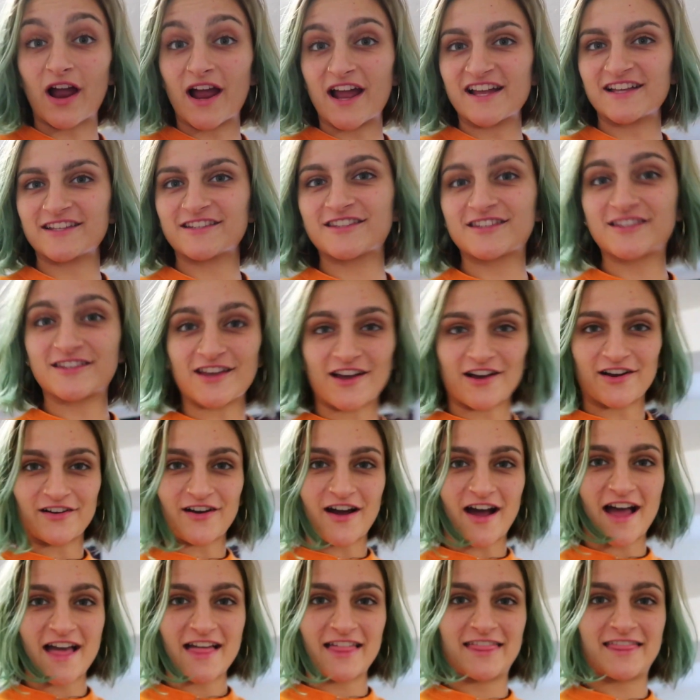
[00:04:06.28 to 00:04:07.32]
All right, so
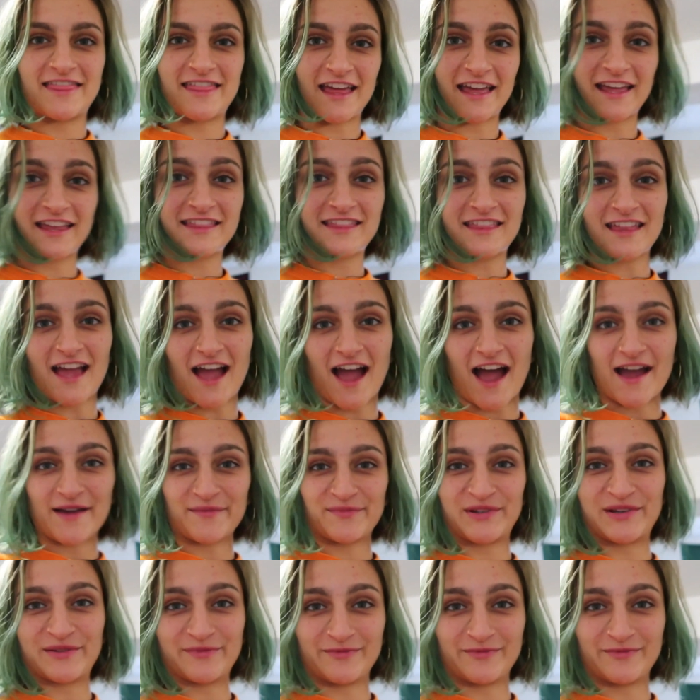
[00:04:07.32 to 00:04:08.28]
I think that I'm